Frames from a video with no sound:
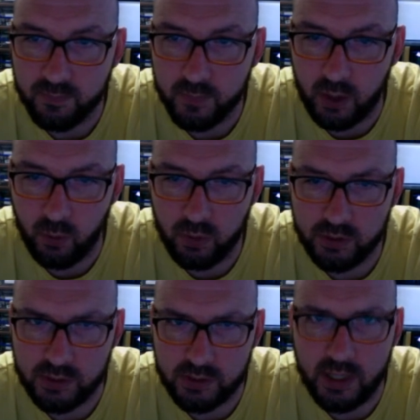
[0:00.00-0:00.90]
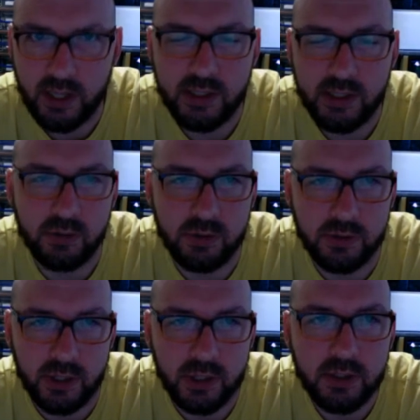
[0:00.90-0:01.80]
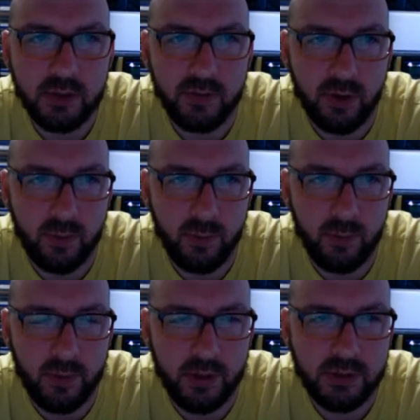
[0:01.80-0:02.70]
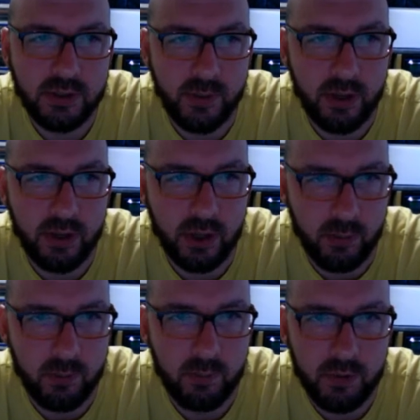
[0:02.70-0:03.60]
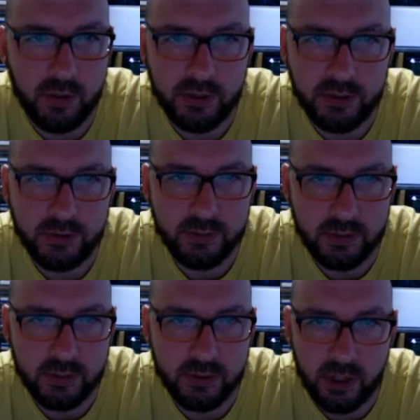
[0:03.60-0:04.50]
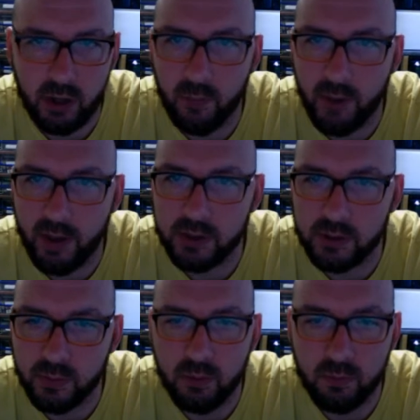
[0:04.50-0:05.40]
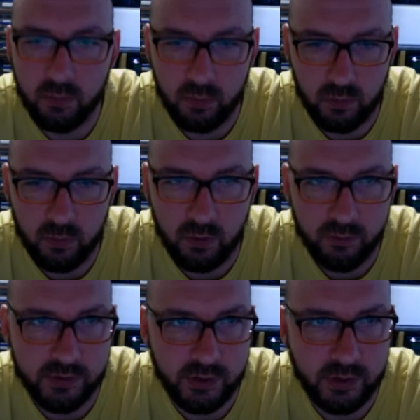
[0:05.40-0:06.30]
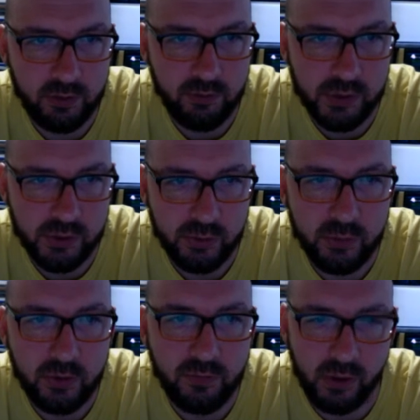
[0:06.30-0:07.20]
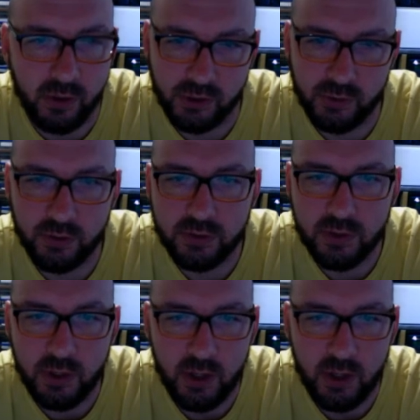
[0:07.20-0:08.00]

It wasn't as detailed as this, I must admit, but this is a lot better to what obviously the original version was.